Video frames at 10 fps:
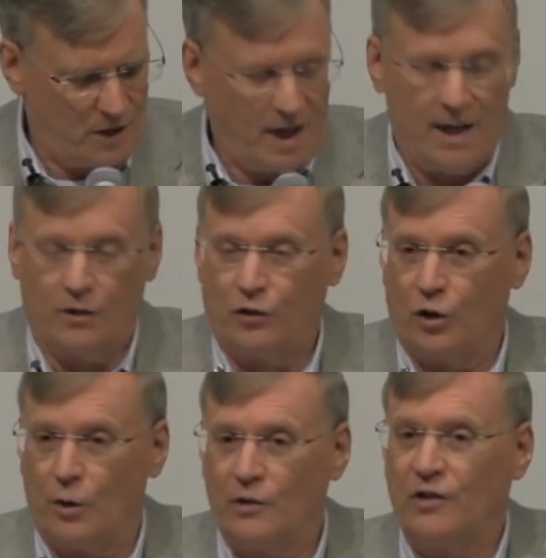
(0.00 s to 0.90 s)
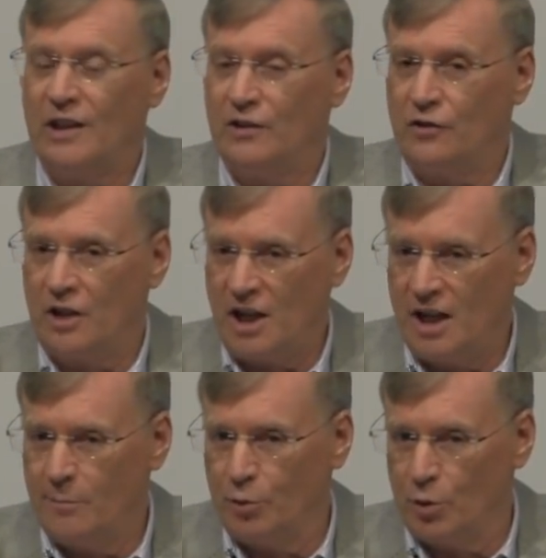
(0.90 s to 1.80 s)
Ahasuerus is the
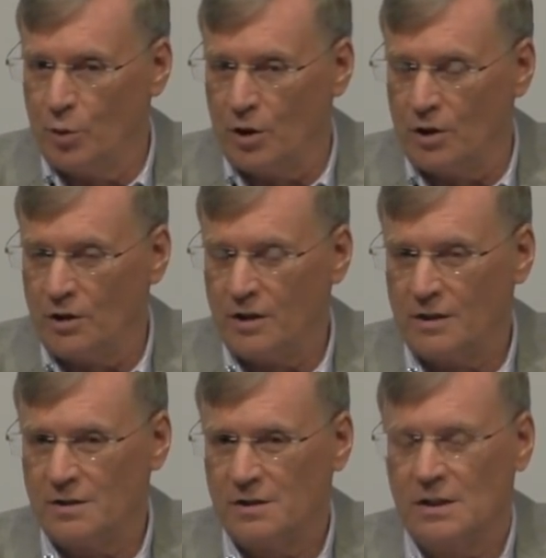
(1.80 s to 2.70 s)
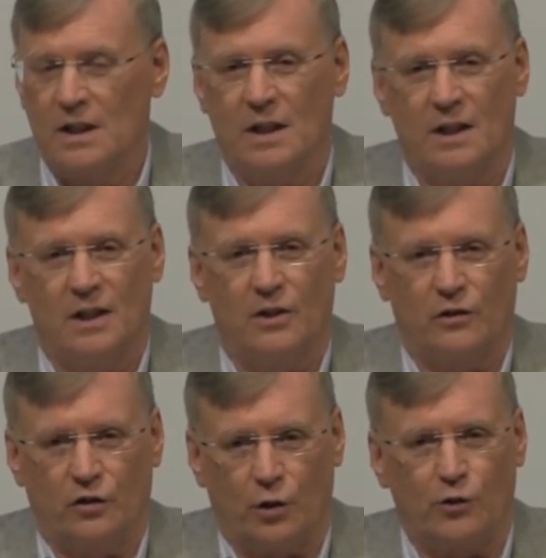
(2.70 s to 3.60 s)
Hebrew word.
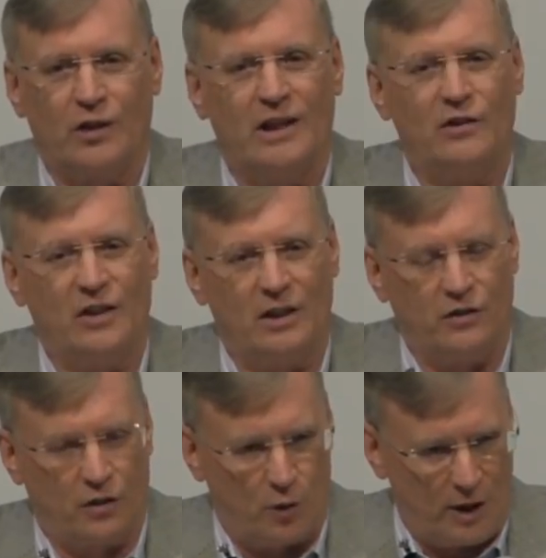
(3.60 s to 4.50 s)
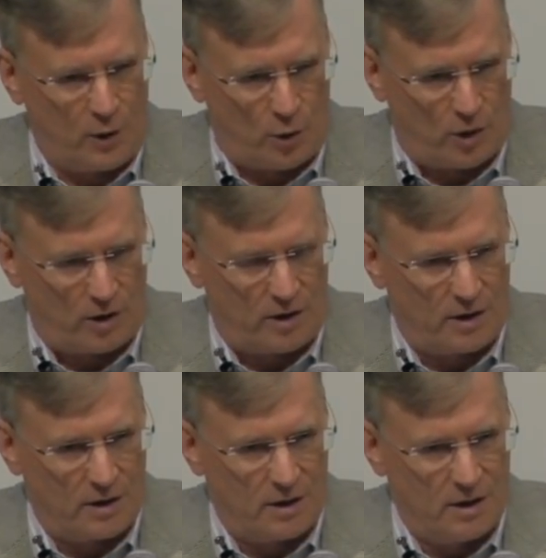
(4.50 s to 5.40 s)
Xerxes is the Greek word.
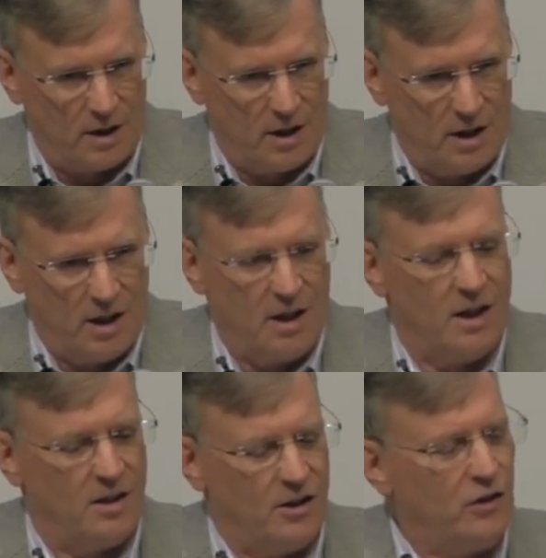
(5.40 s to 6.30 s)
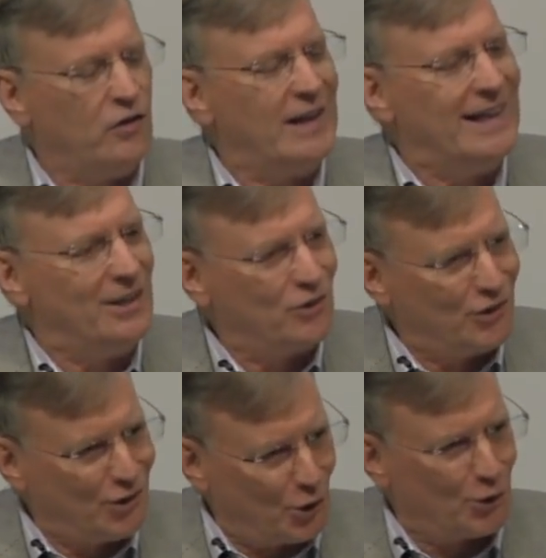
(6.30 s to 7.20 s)
This is
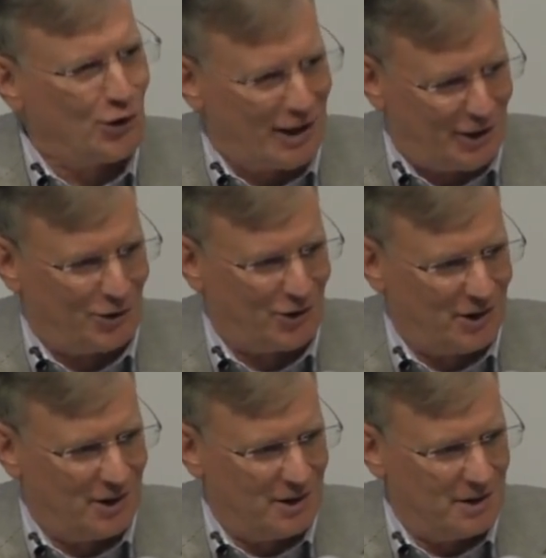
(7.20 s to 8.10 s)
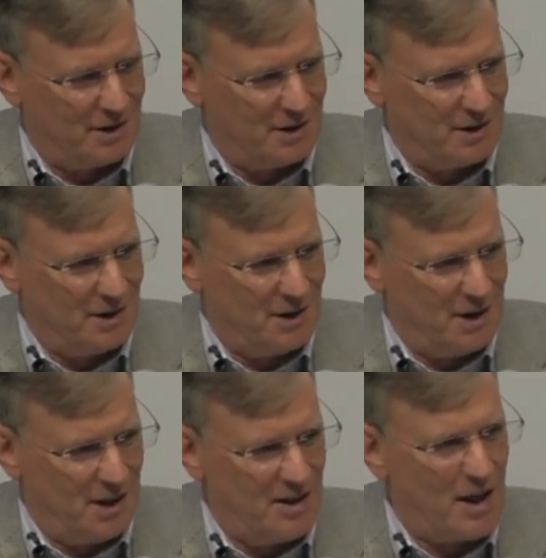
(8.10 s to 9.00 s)
Xerxes
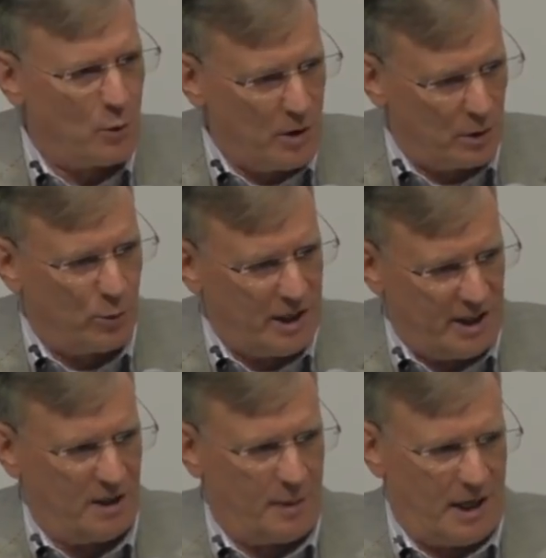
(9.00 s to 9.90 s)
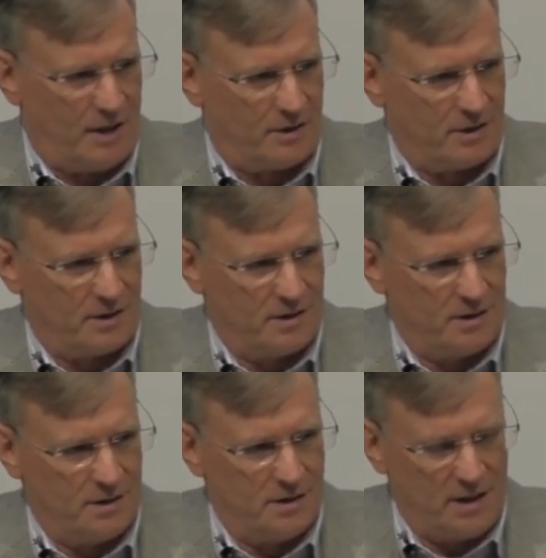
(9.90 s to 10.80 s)
that we're reading about
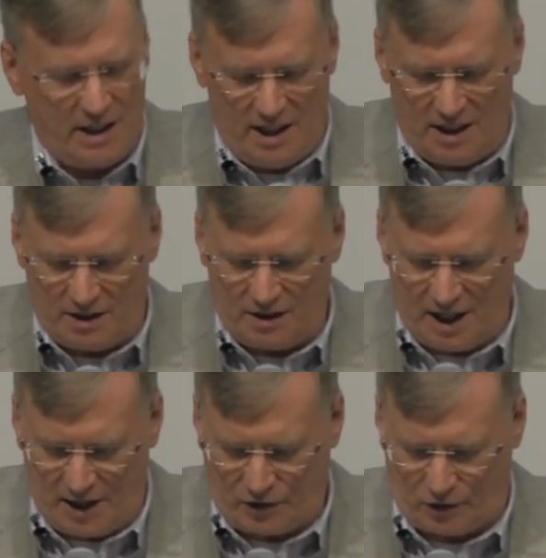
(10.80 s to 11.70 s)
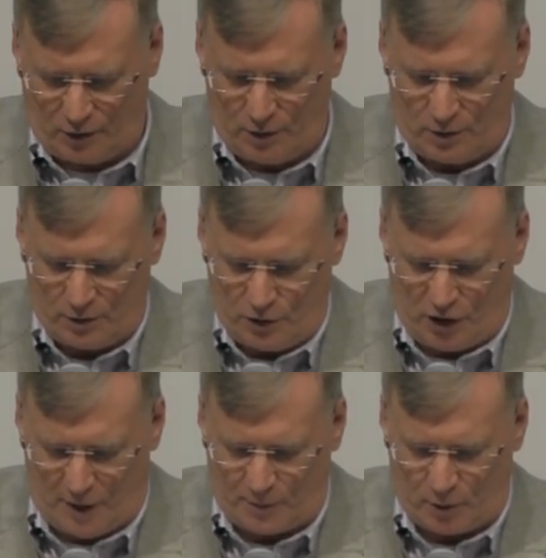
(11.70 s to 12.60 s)
in Esther
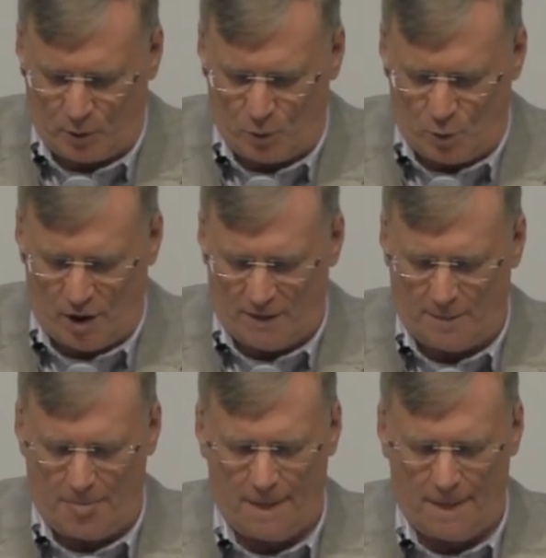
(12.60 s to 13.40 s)
chapter 1.